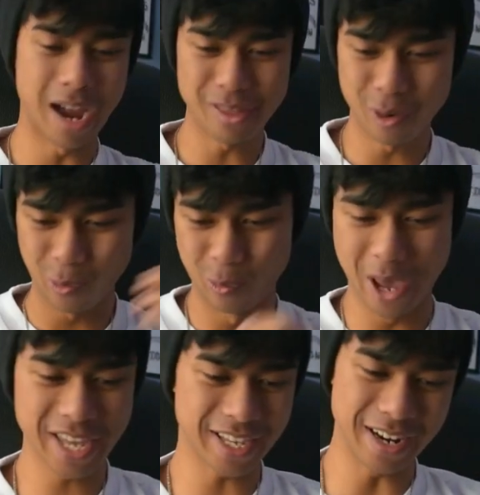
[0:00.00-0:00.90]
either
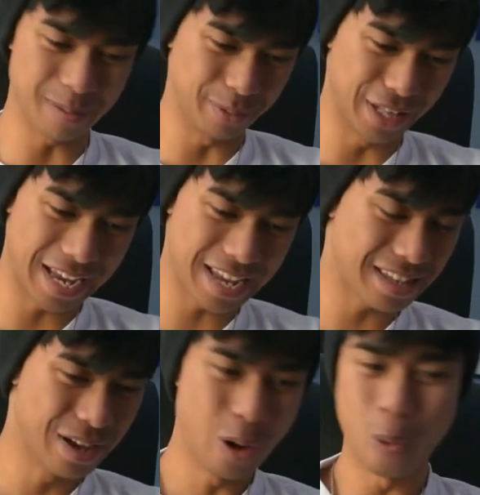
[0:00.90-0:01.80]
waking up late
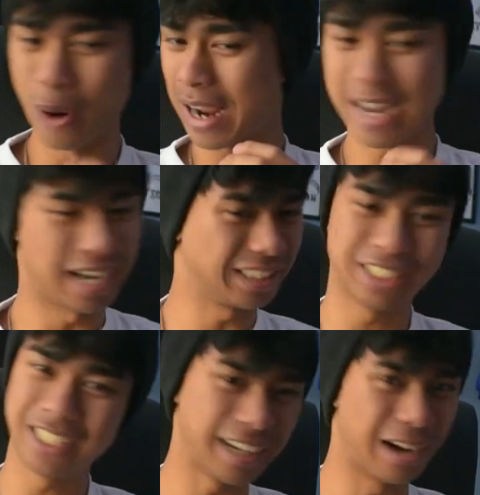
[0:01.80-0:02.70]
or I got
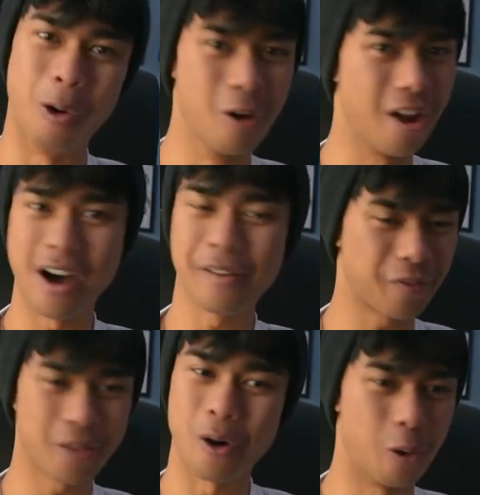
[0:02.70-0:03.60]
shit going on
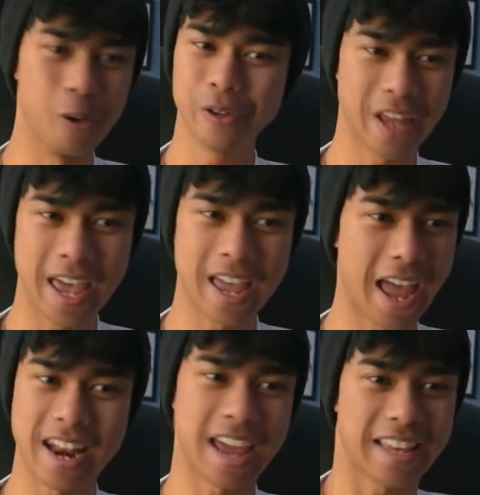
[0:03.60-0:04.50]
for the whole day
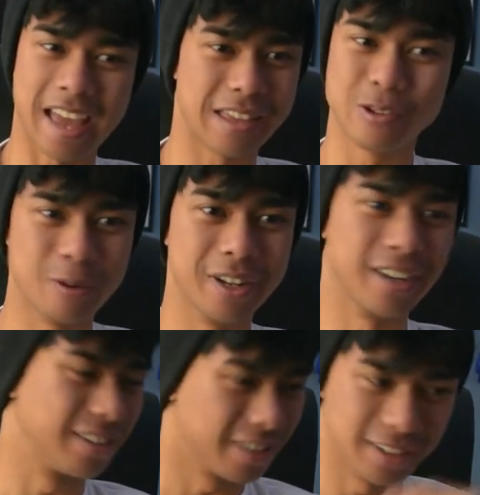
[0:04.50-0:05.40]
and I can't do it
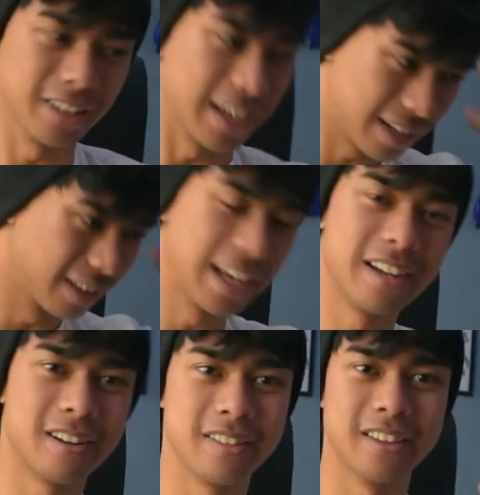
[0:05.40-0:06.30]
until like
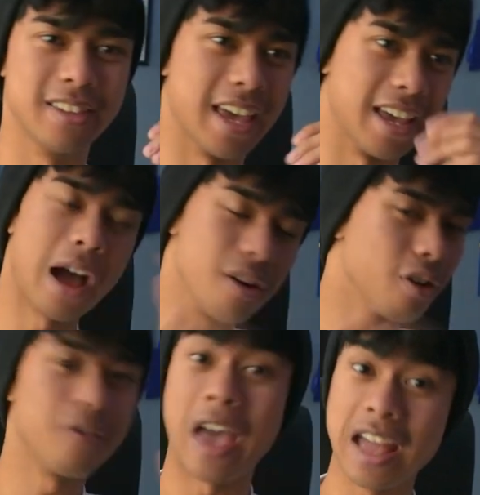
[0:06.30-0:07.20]
later in the day. I don't know
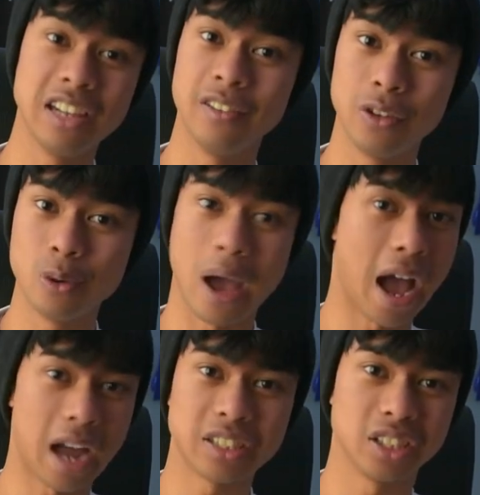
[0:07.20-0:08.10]
if any of you
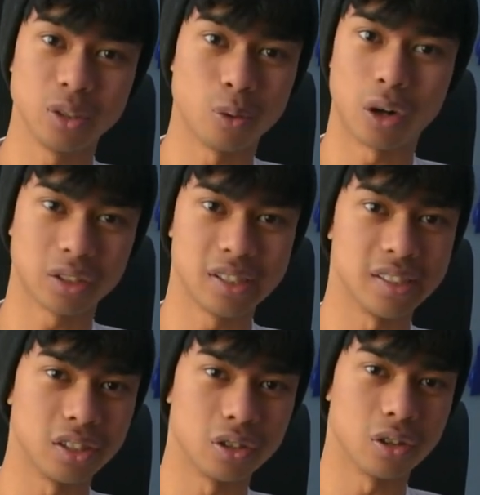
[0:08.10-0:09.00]
actually watch
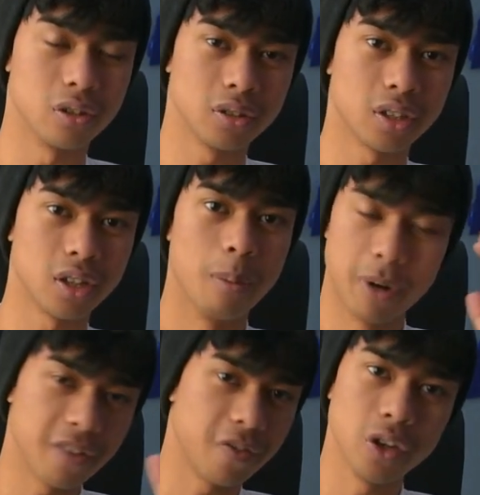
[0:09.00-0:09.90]
these intros,
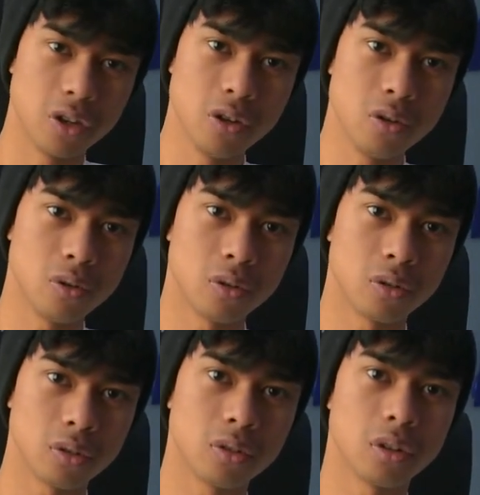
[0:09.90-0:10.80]
but if you do,
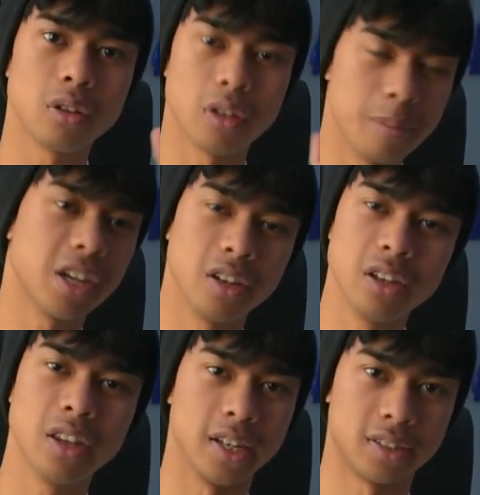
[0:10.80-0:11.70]
let me tell
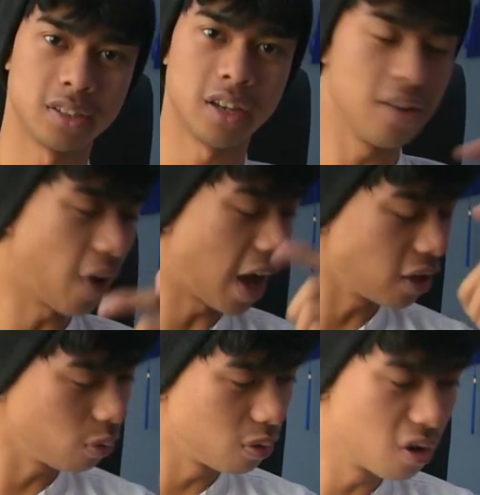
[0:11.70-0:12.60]
you this. If I
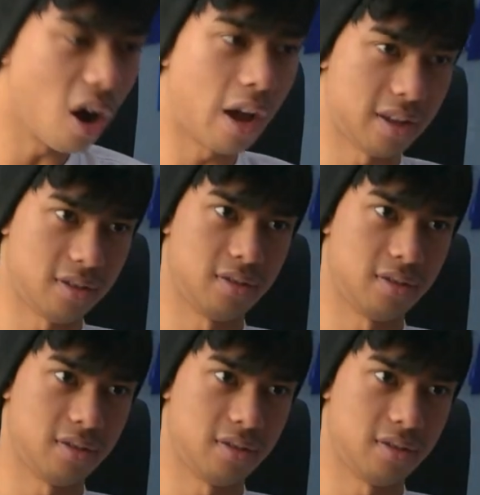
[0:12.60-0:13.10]
do not